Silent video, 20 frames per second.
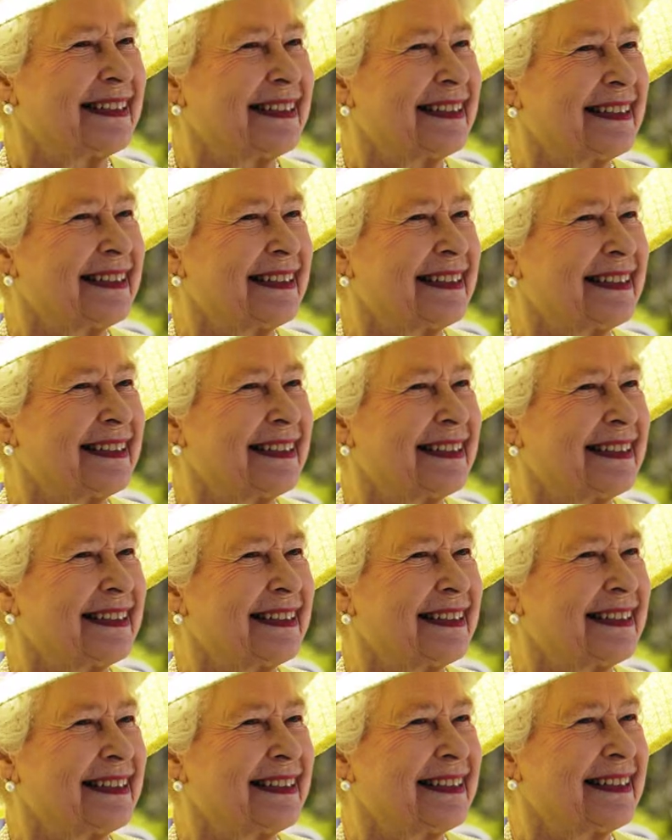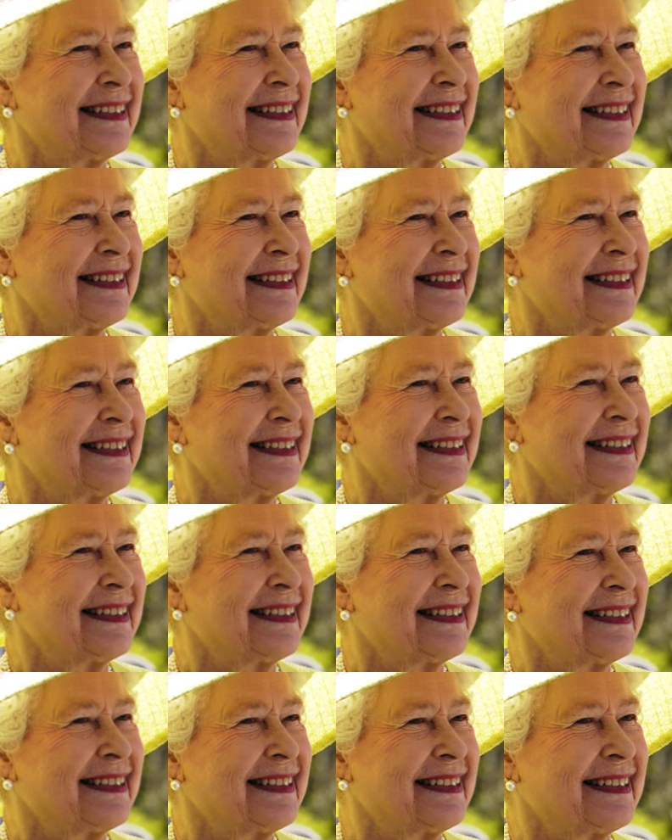
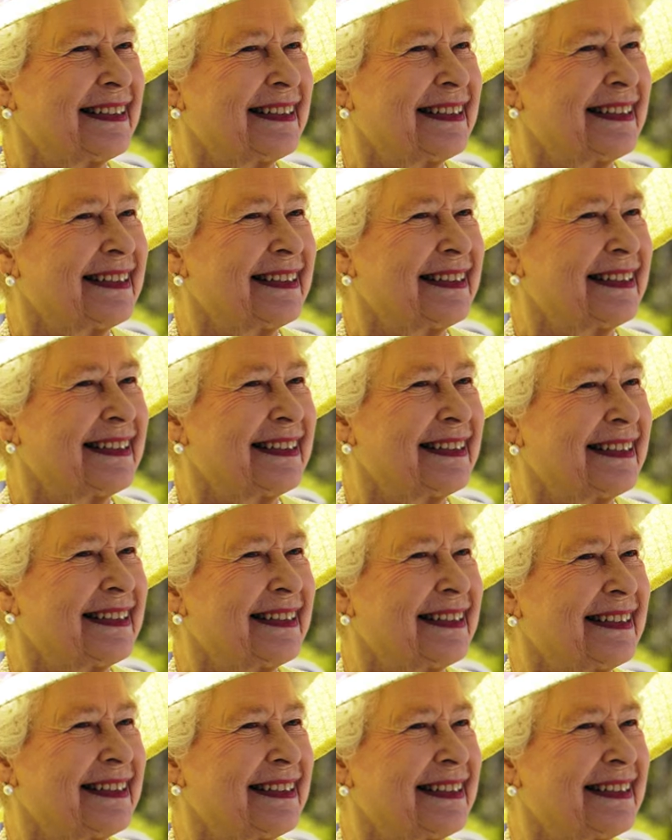(silent)